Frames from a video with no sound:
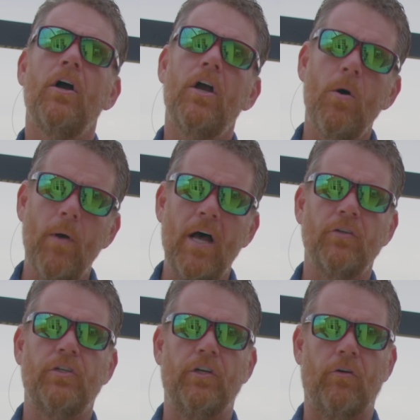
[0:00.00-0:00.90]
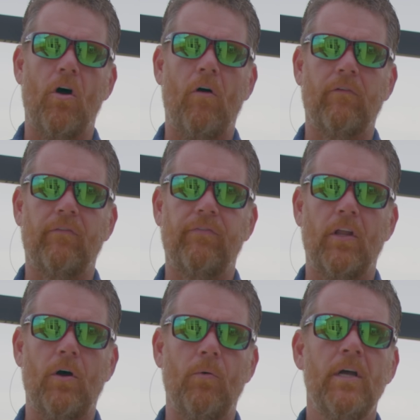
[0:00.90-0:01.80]
Go out to your
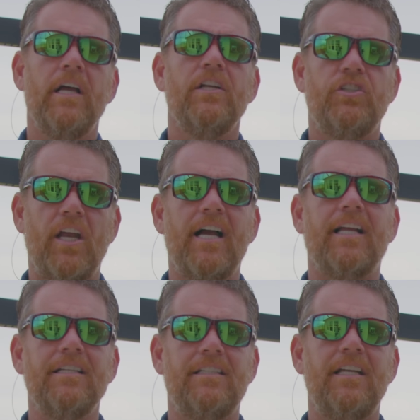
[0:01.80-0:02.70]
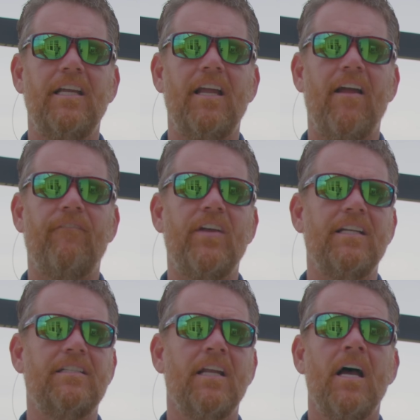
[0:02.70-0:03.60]
overflow. Check and see if
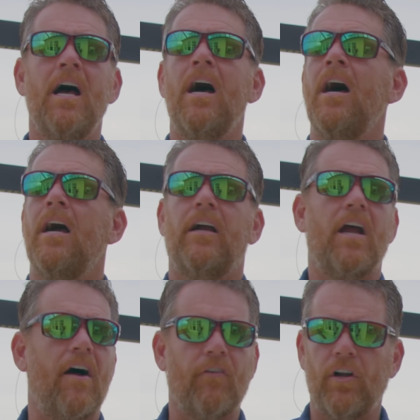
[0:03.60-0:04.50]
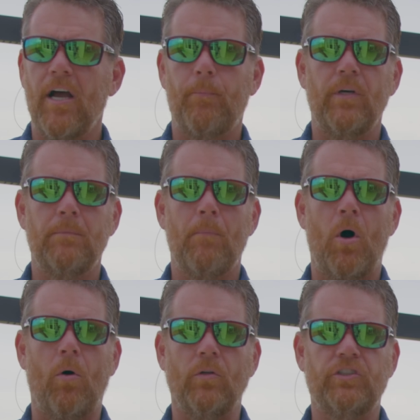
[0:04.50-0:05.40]
it's covered up with
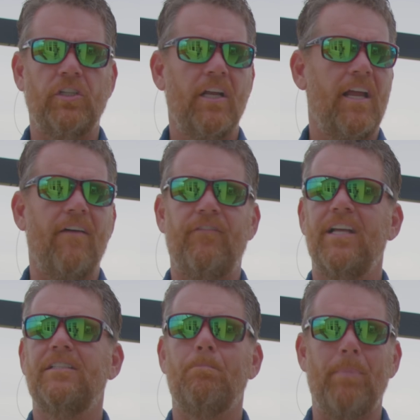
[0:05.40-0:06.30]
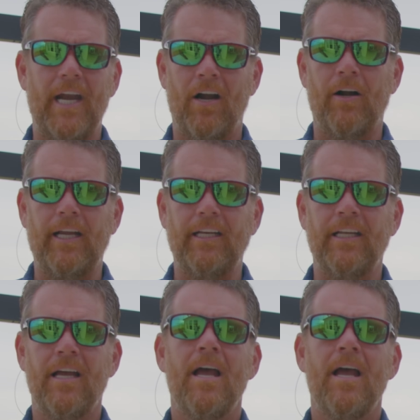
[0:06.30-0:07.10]
mulch, if it's buried.